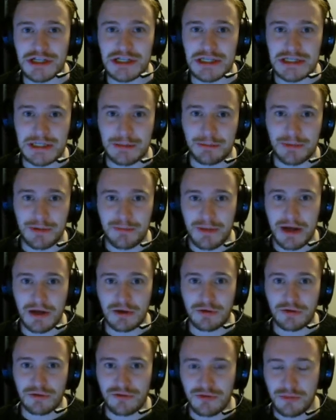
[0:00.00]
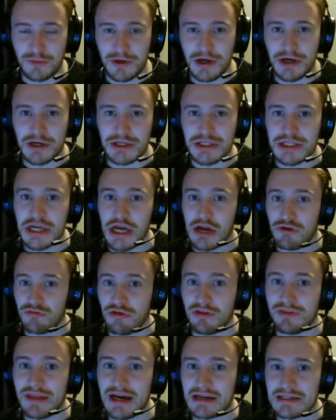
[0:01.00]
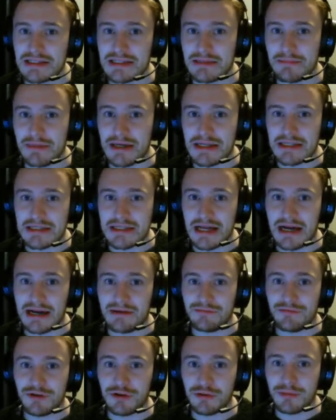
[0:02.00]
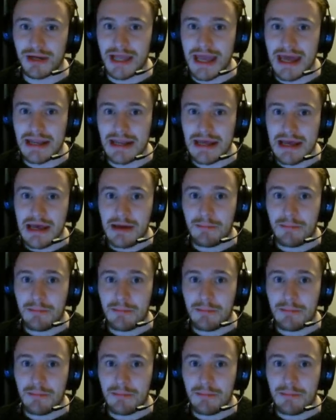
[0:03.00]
can simply buy all of your perks, run down to the main starting room again,